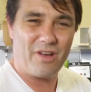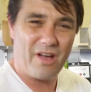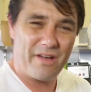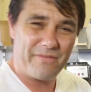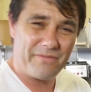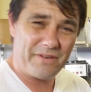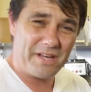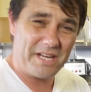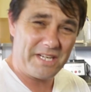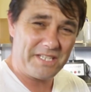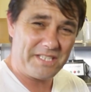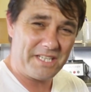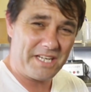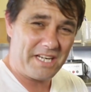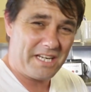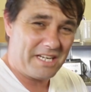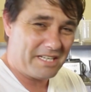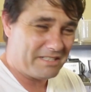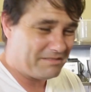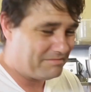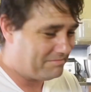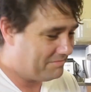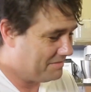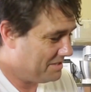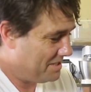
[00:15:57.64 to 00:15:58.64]
life easy.
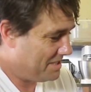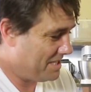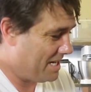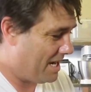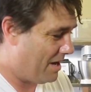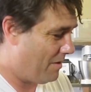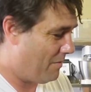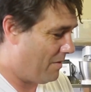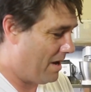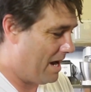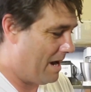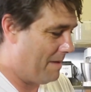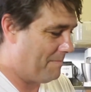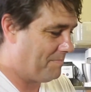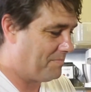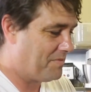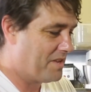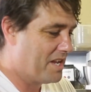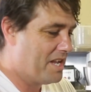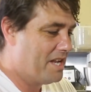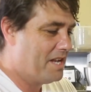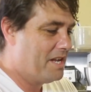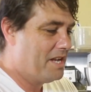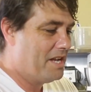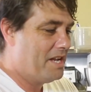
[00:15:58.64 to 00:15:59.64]
So
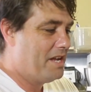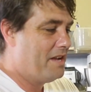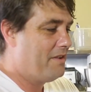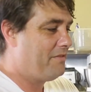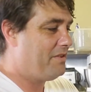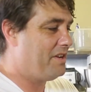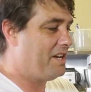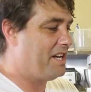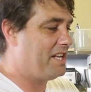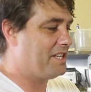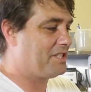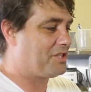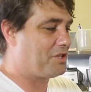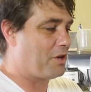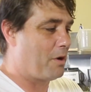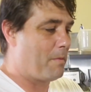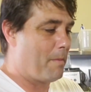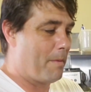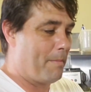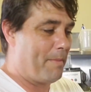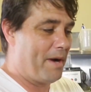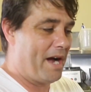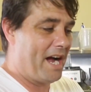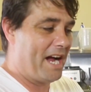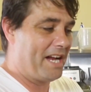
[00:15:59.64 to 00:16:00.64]
if you're near
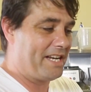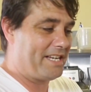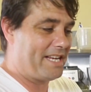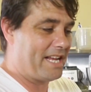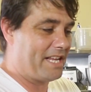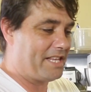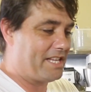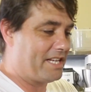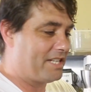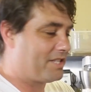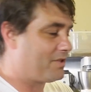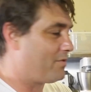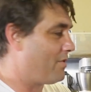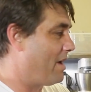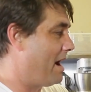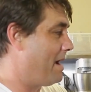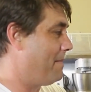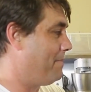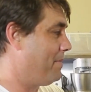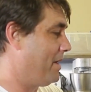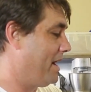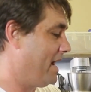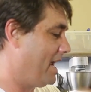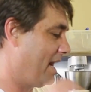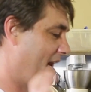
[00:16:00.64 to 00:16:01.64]
Superbar, get this
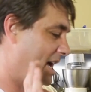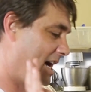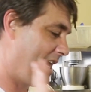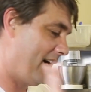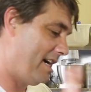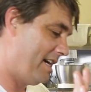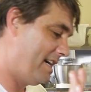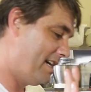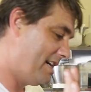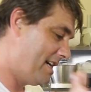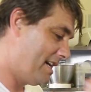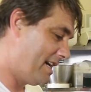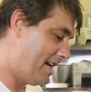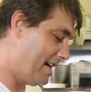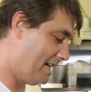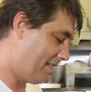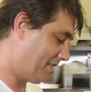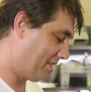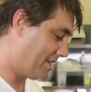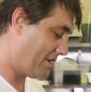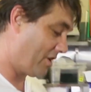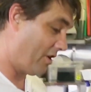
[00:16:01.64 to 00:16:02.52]
great peeler. It's a